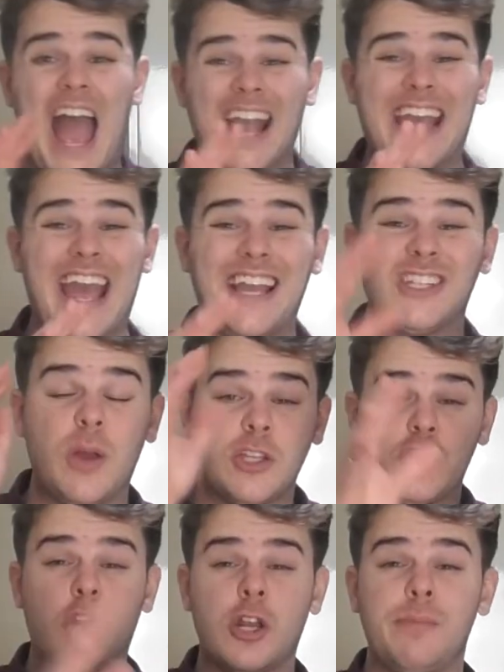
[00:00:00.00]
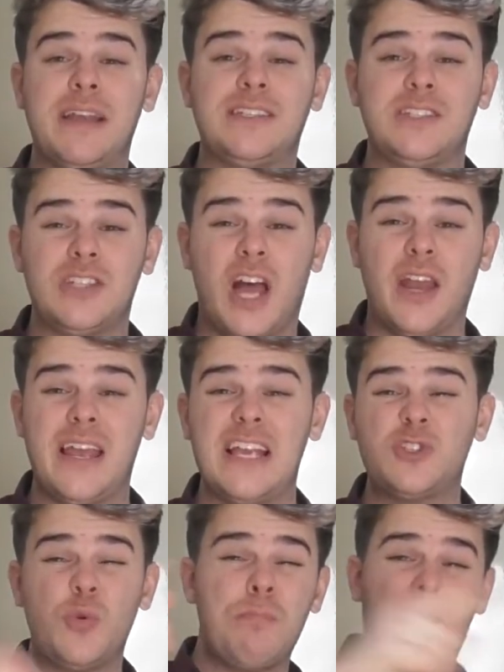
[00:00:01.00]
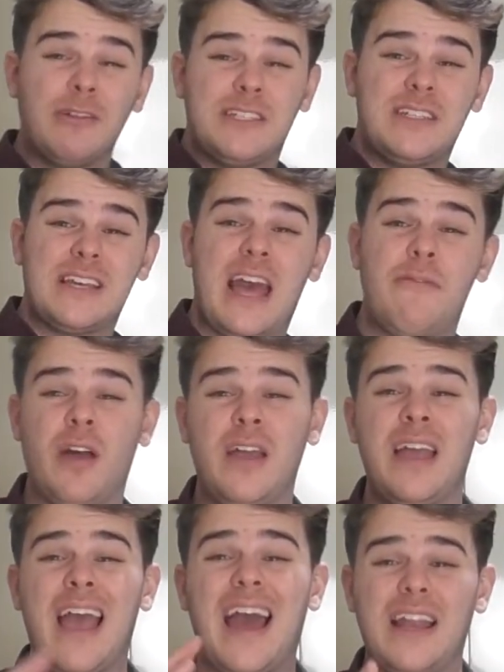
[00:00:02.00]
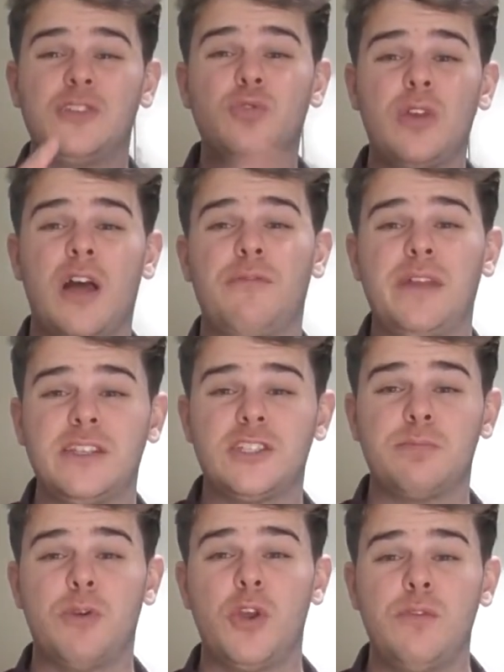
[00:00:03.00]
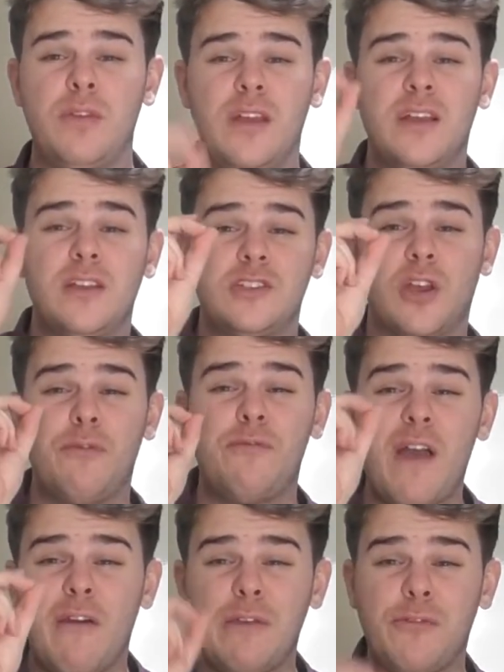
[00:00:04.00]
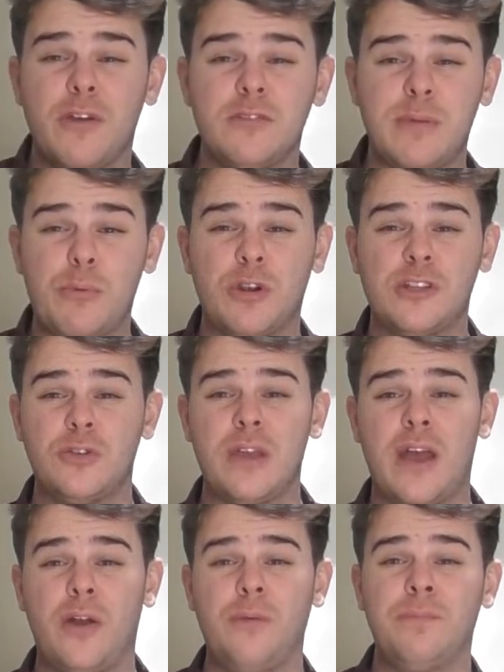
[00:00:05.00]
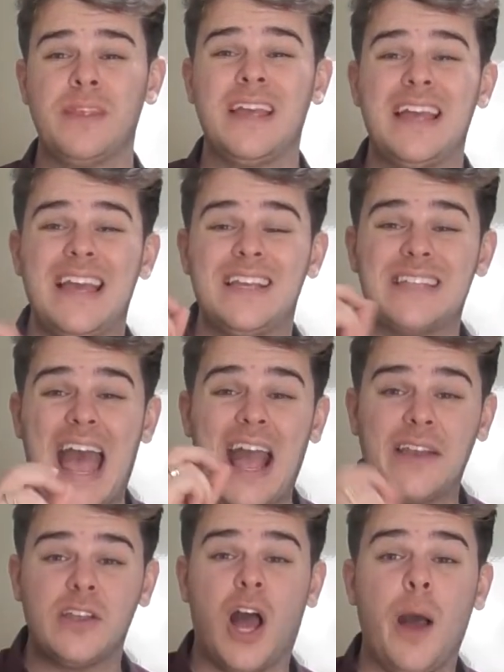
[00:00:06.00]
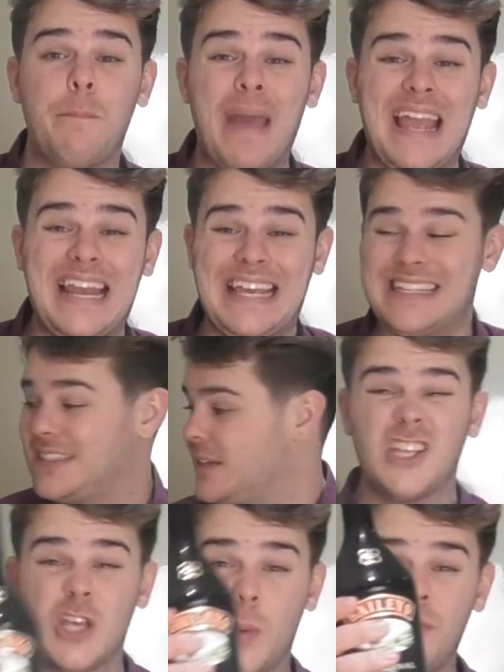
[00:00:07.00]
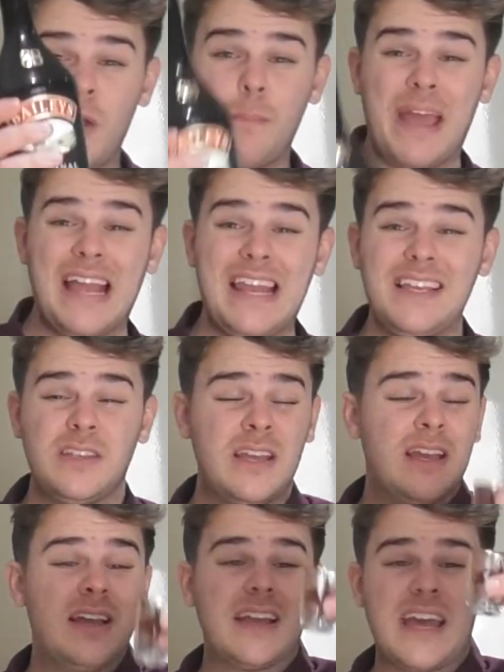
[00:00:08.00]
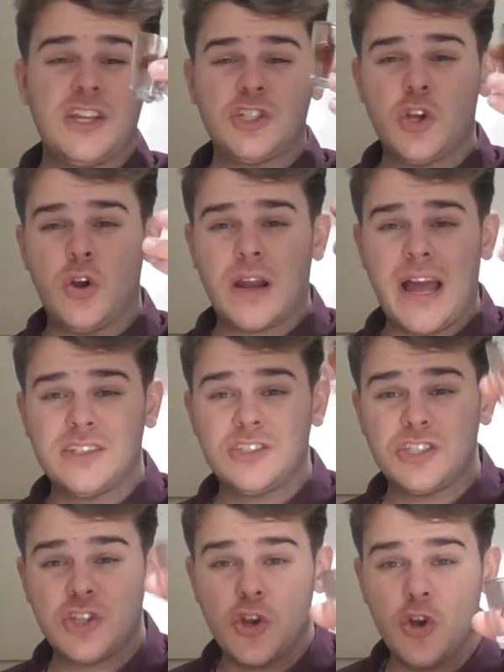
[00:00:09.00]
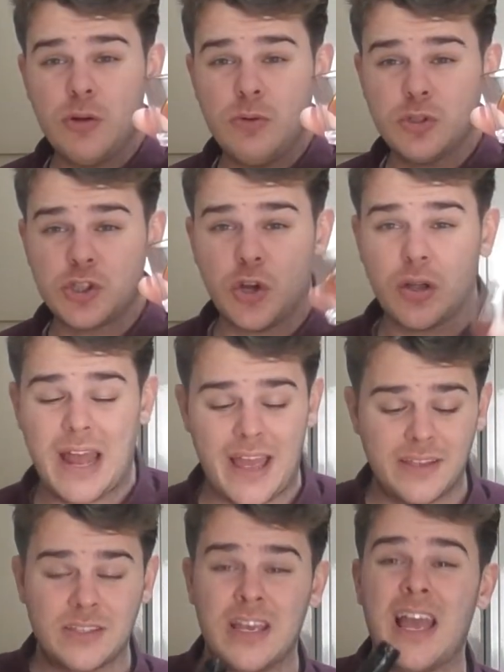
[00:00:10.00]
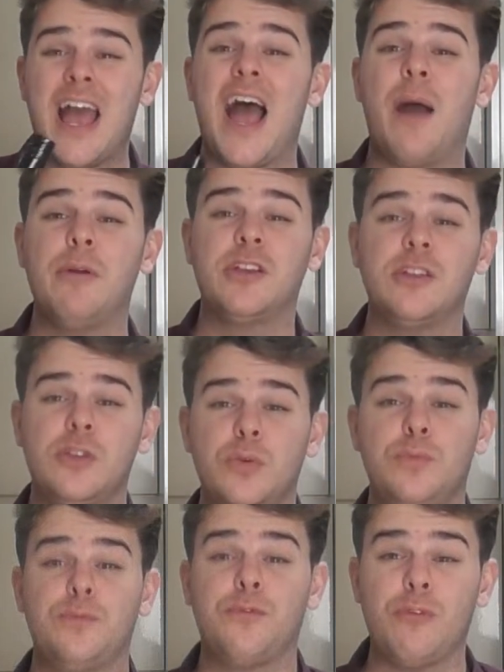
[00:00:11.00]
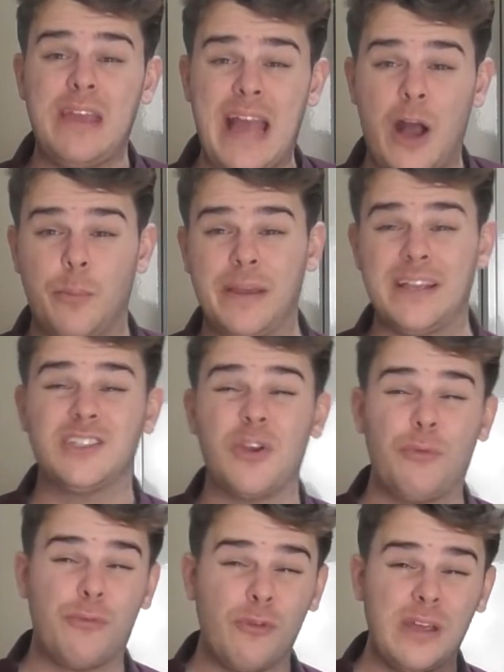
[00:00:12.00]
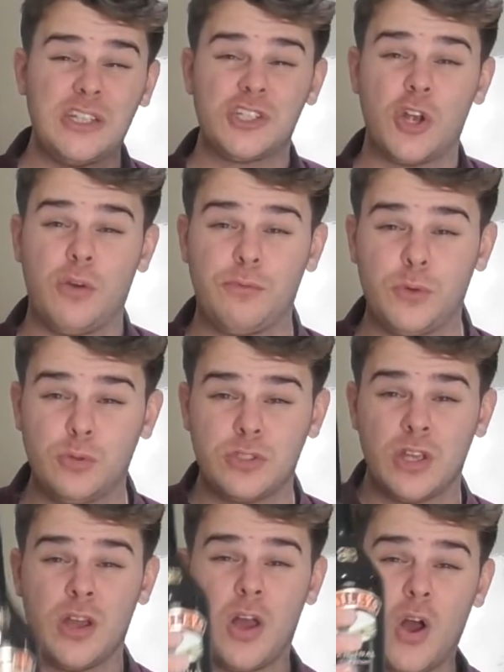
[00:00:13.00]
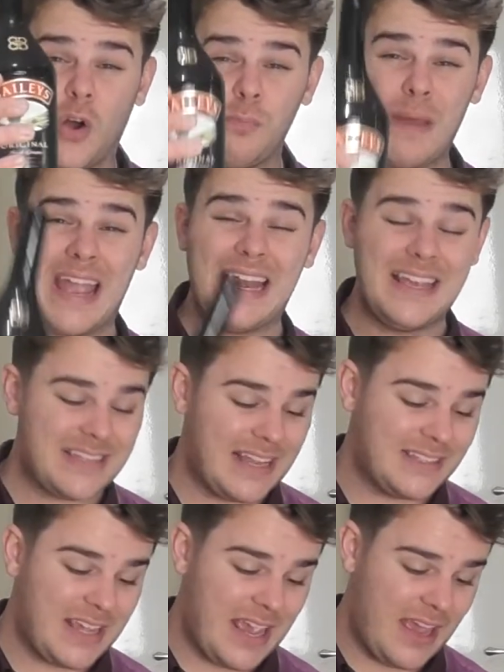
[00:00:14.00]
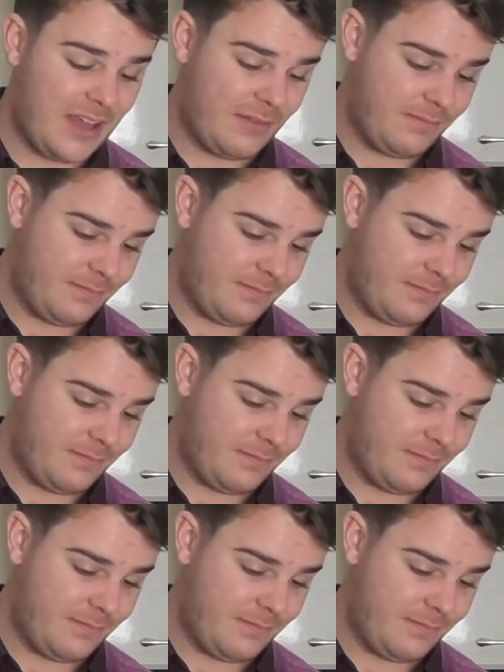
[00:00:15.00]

Okay, so our chocolate mix is done. It's all melted together and it's all lovely and smooth. So the very first thing we want to do now is add our Baileys. So with our Baileys, get a shot glass, just a normal shot glass, and we're going to do 3 helpings, so 3 shotfuls of Baileys into here.